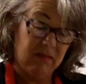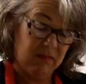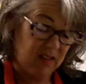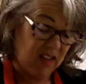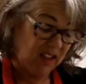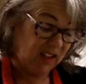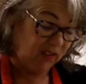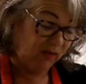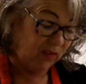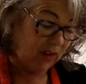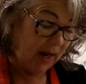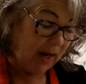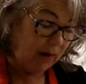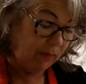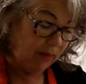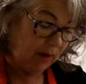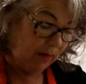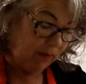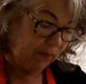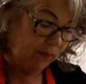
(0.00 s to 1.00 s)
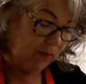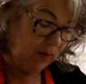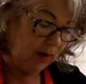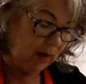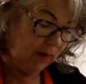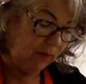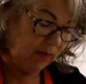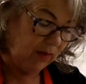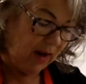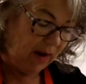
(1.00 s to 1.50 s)
its flavor, full
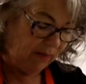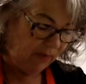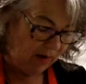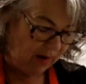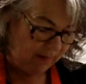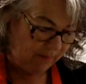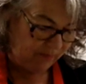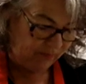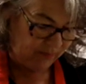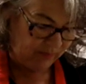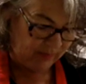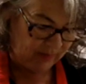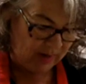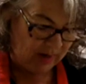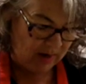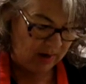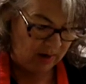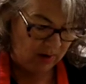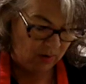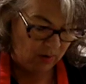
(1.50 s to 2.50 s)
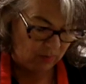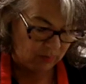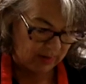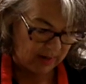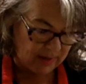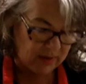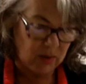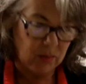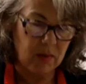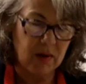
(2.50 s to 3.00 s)
of flavor.
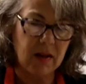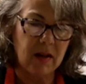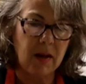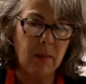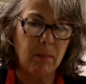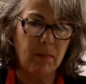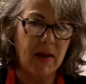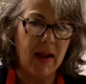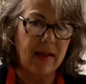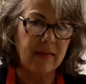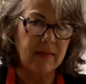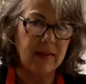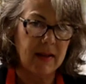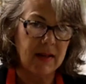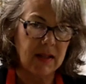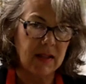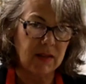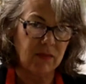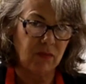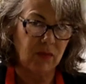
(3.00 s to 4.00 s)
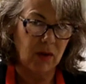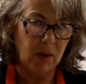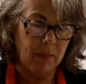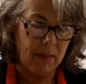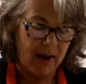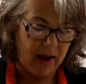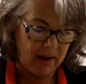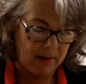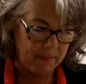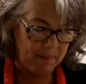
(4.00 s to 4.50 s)
Okay, so we're going to blend this for
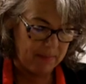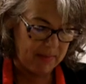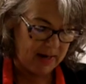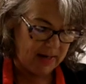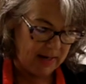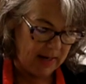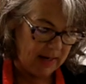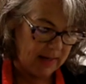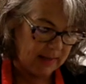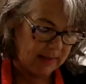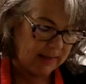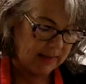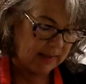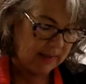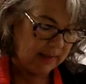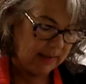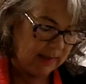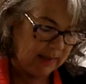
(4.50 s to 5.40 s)
about a minute.